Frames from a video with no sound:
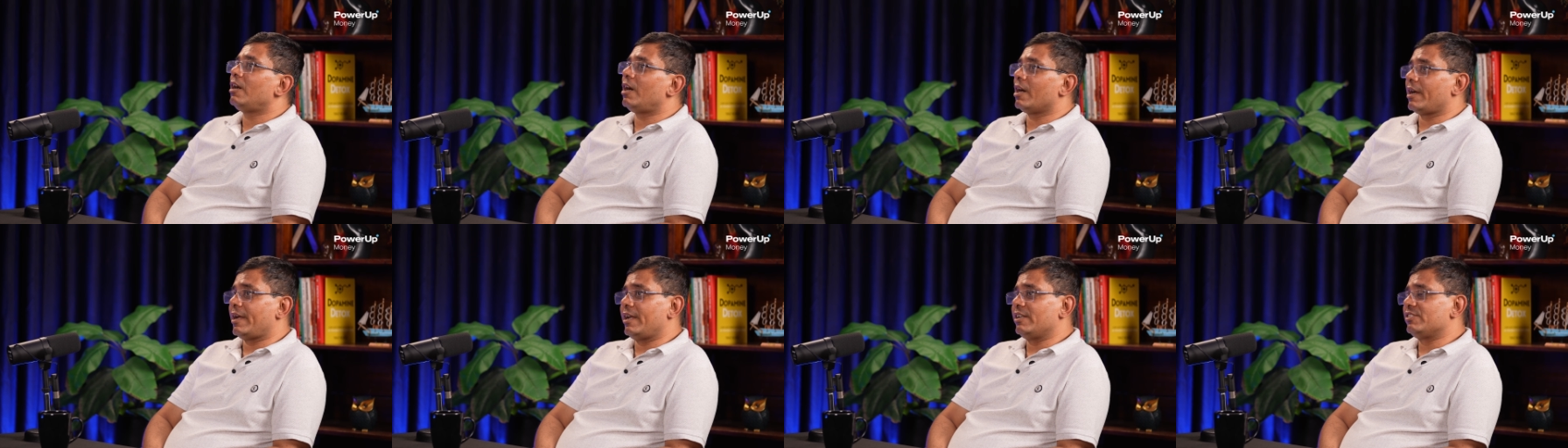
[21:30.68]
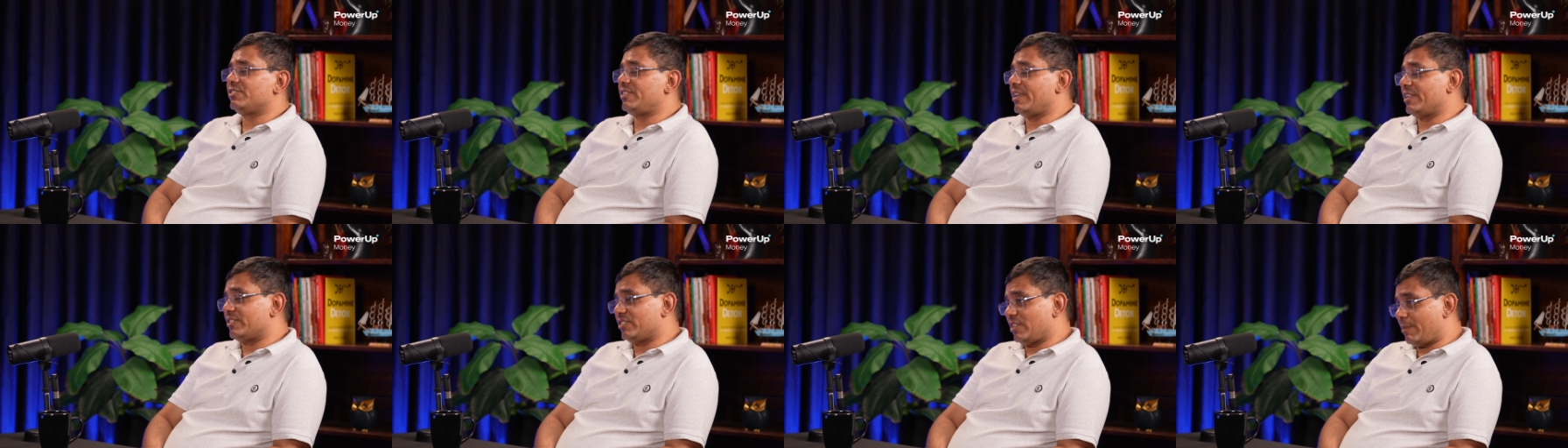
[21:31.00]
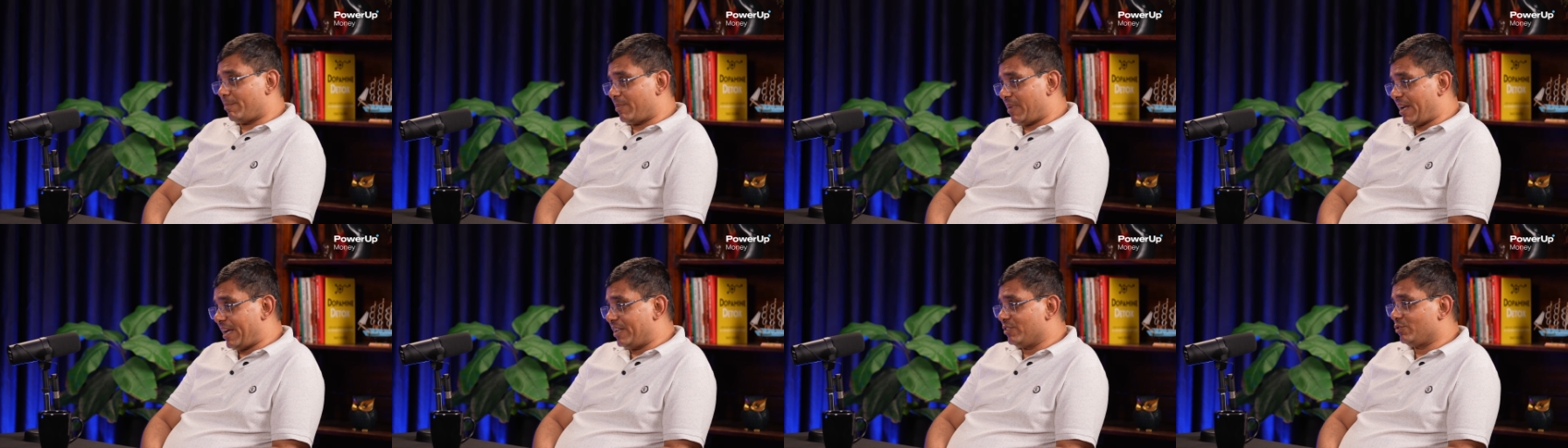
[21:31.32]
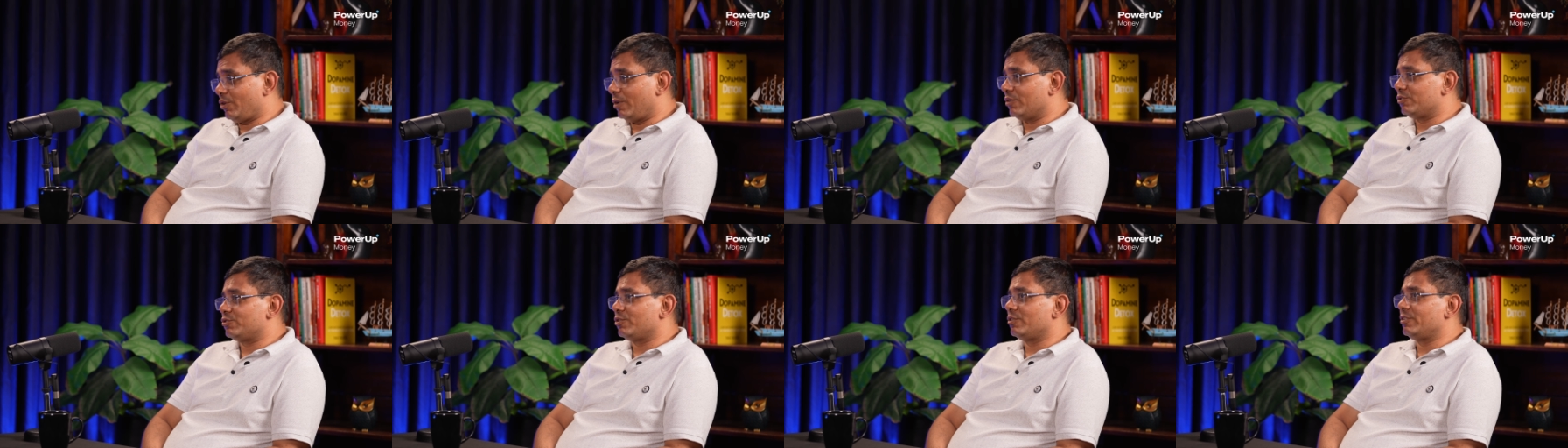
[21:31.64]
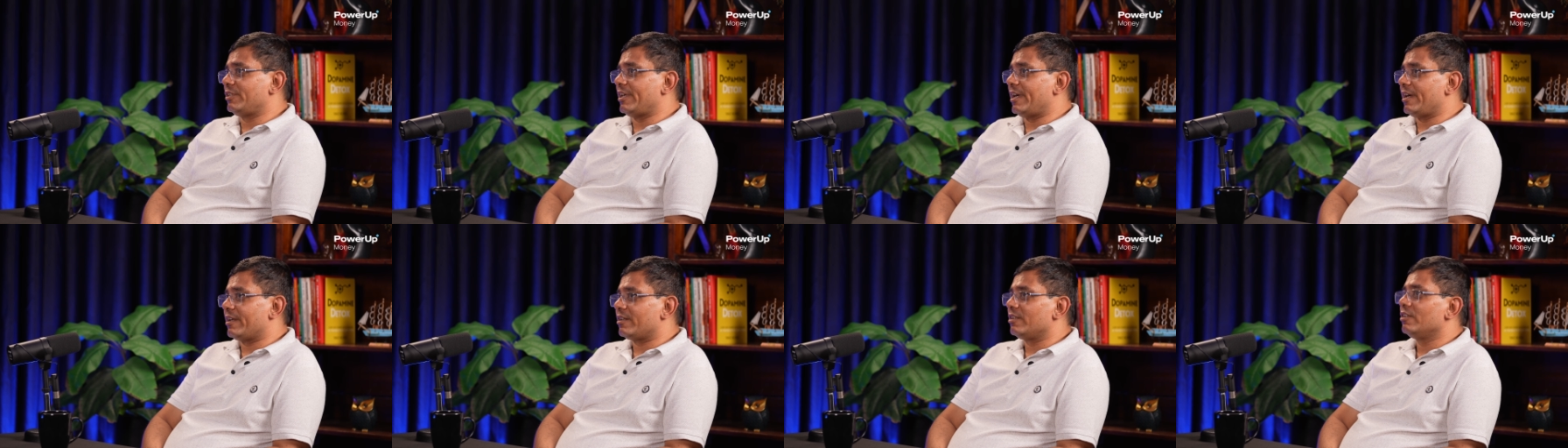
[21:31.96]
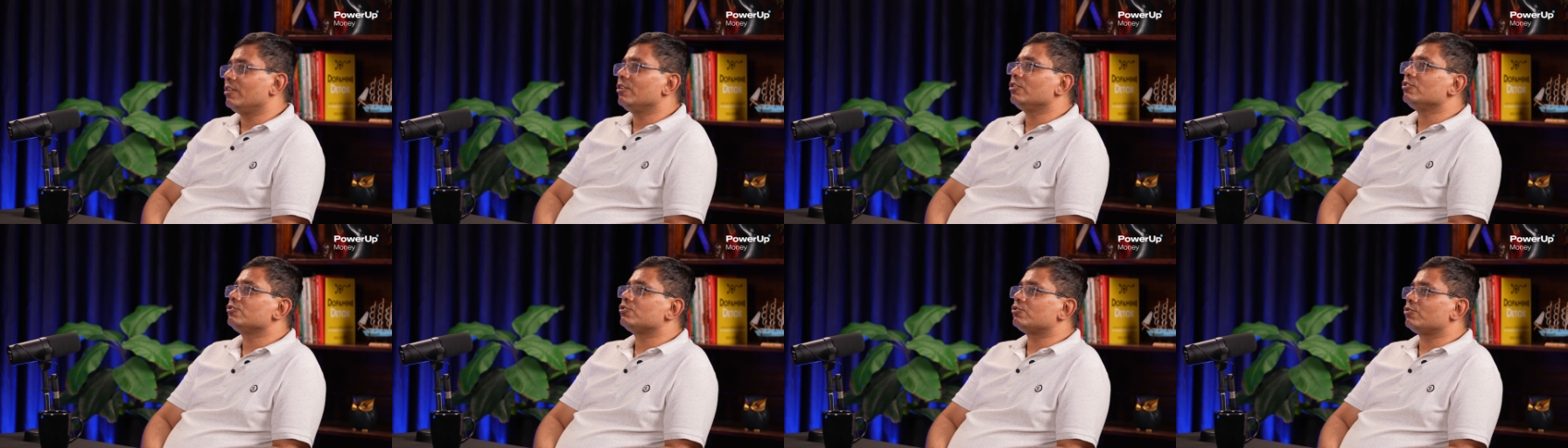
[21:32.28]
Against that, supply is also there.
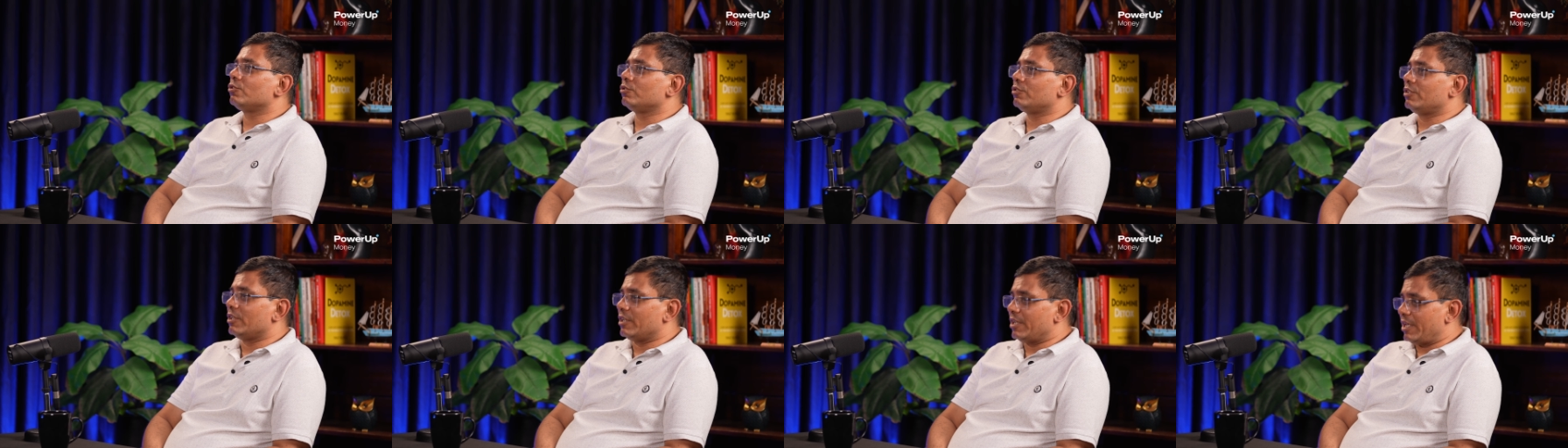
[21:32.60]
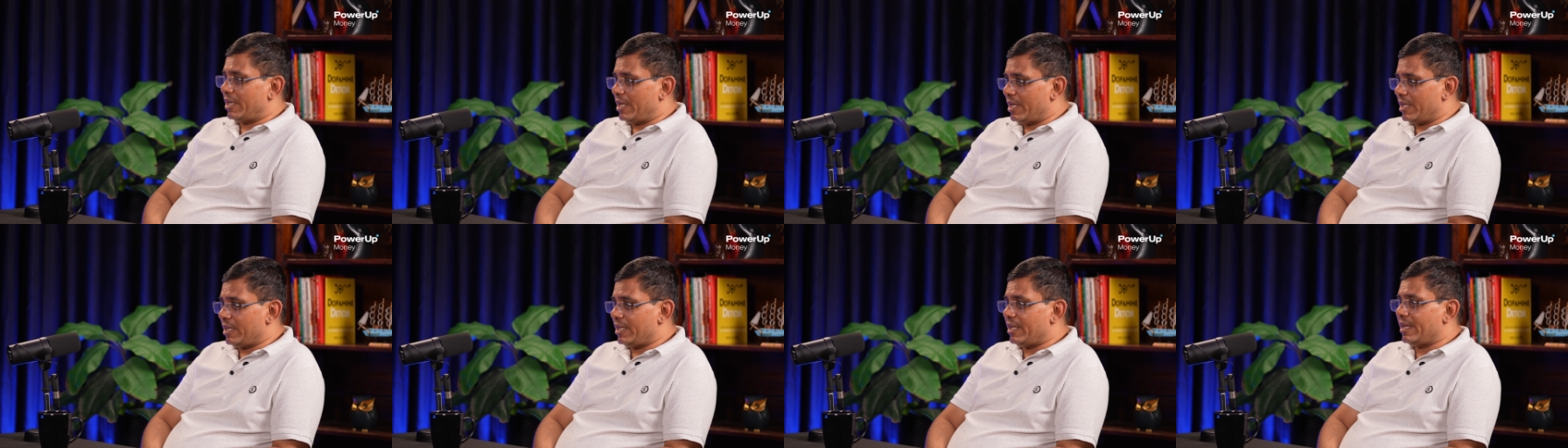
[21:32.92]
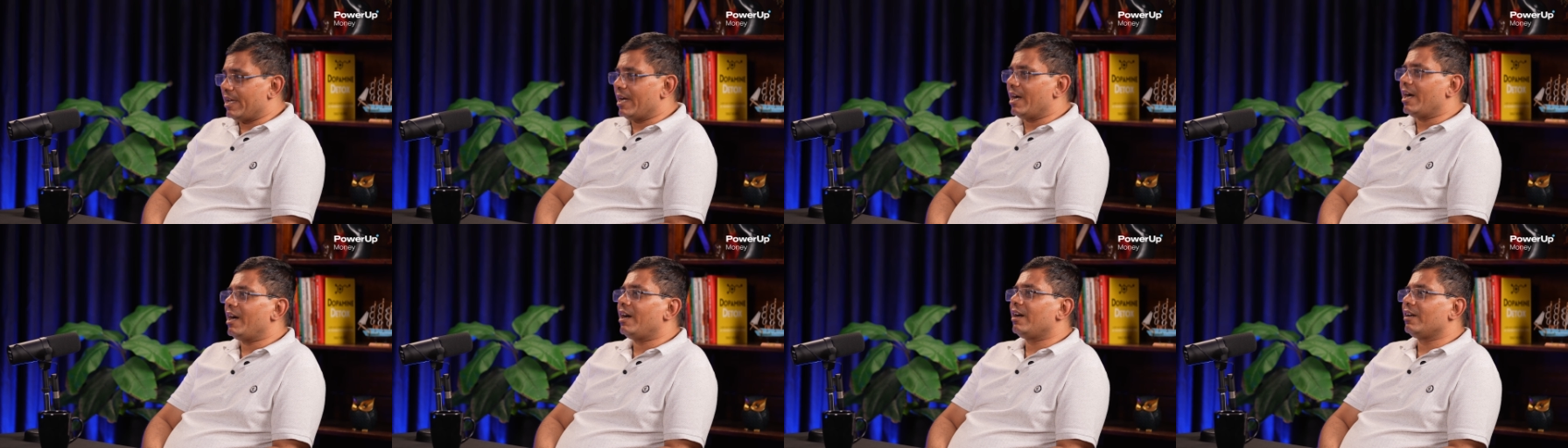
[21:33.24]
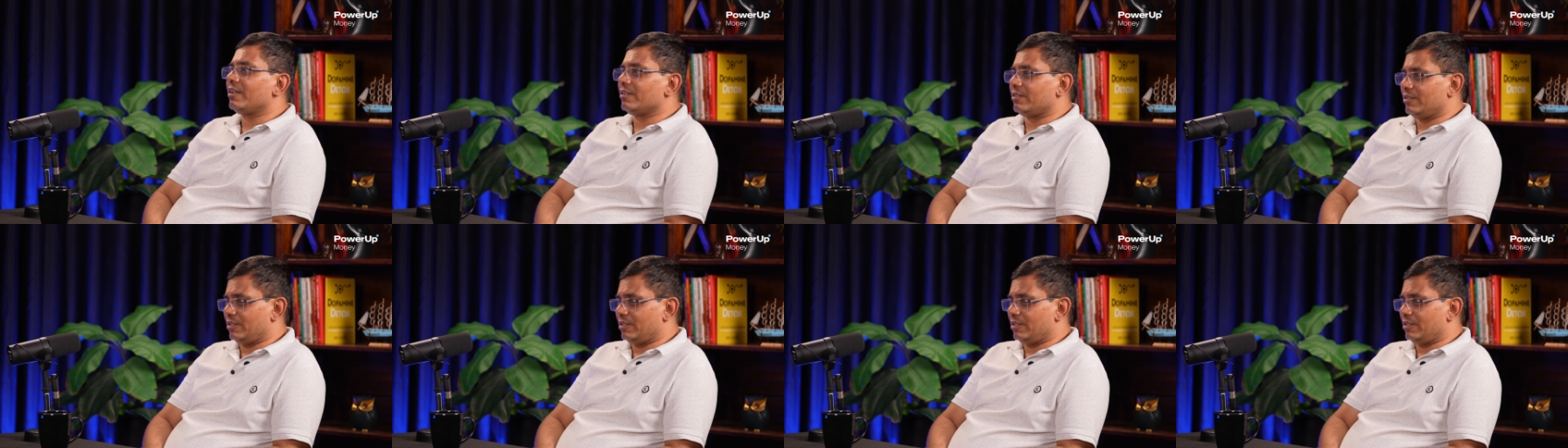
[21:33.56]
So the area,